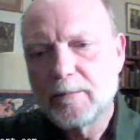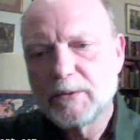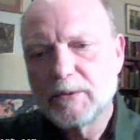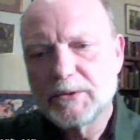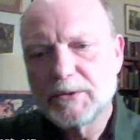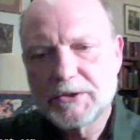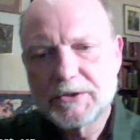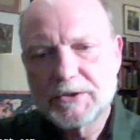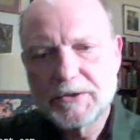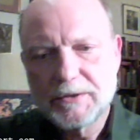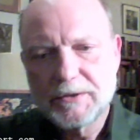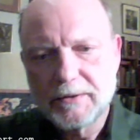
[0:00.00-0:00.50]

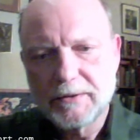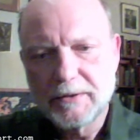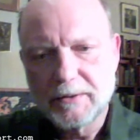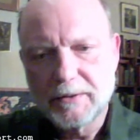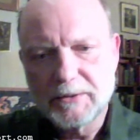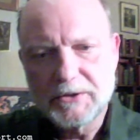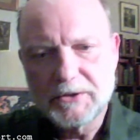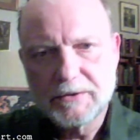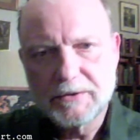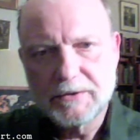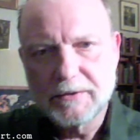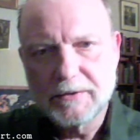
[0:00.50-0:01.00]
which
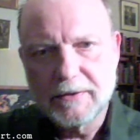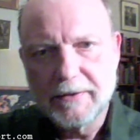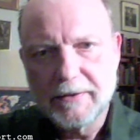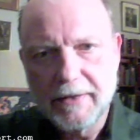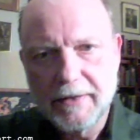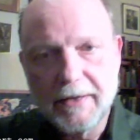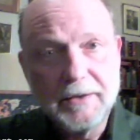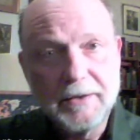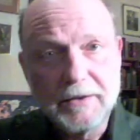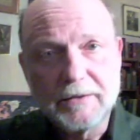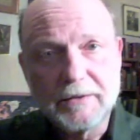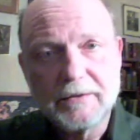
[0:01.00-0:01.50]
was
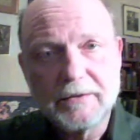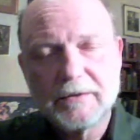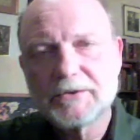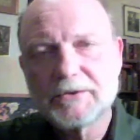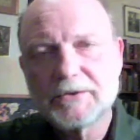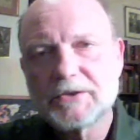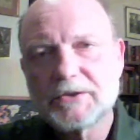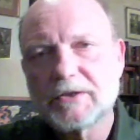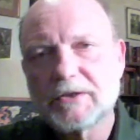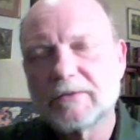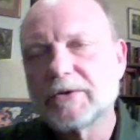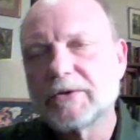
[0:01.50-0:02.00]
ended
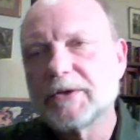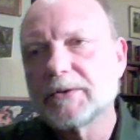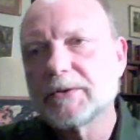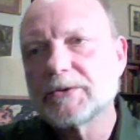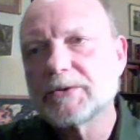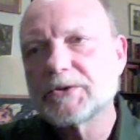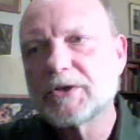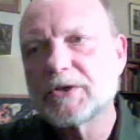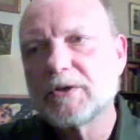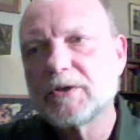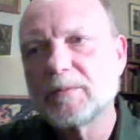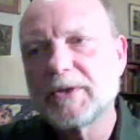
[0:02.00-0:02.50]
several
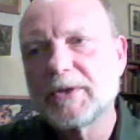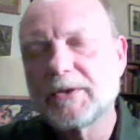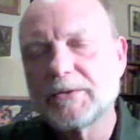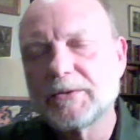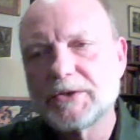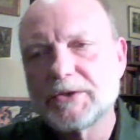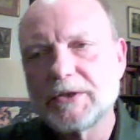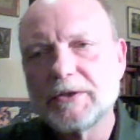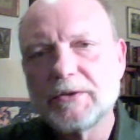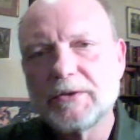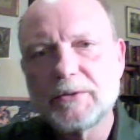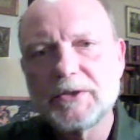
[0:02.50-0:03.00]
years ago. But
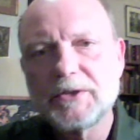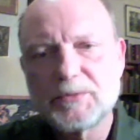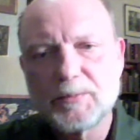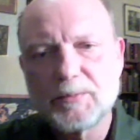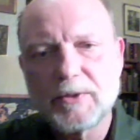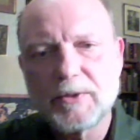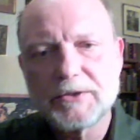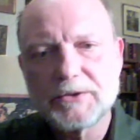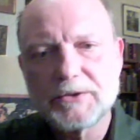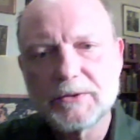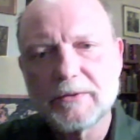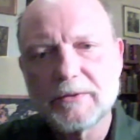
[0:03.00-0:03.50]
there's increased
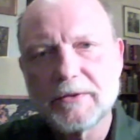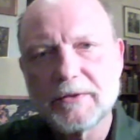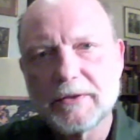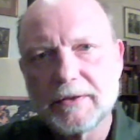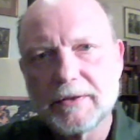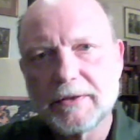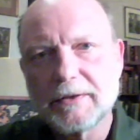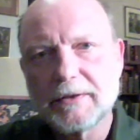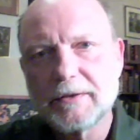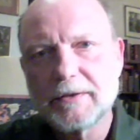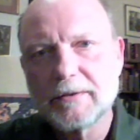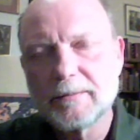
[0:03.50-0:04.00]
pressure on
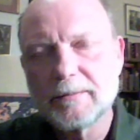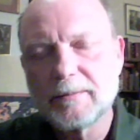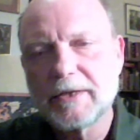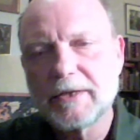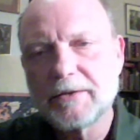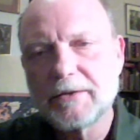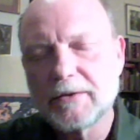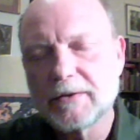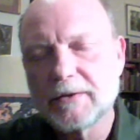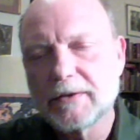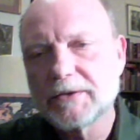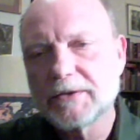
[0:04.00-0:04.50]

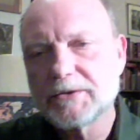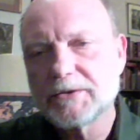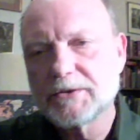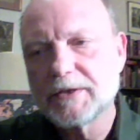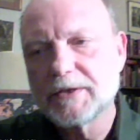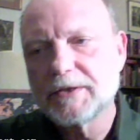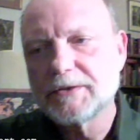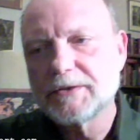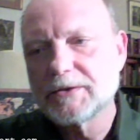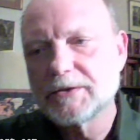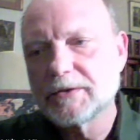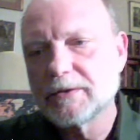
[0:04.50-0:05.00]
by the United
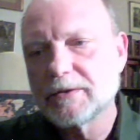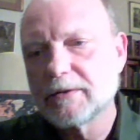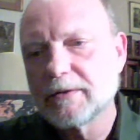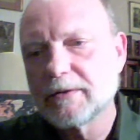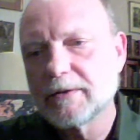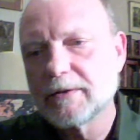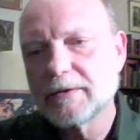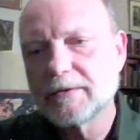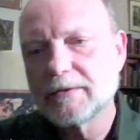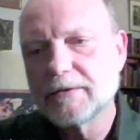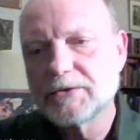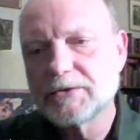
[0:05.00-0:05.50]
States
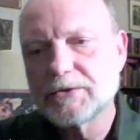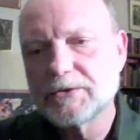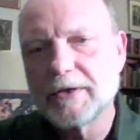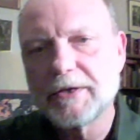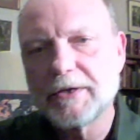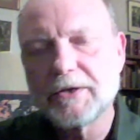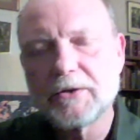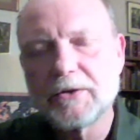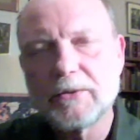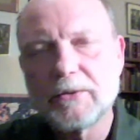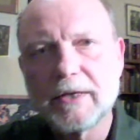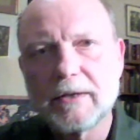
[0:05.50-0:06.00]
and its
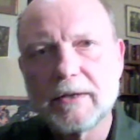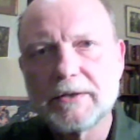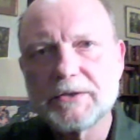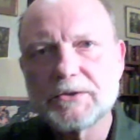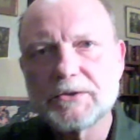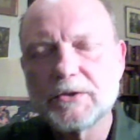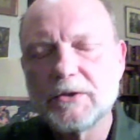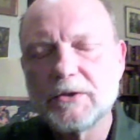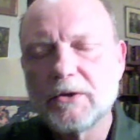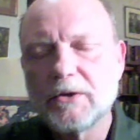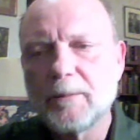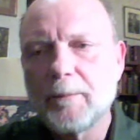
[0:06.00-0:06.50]
NATO
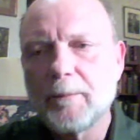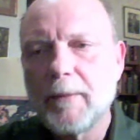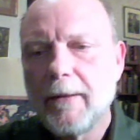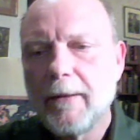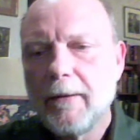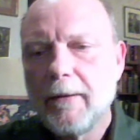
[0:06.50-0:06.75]
allies in Europe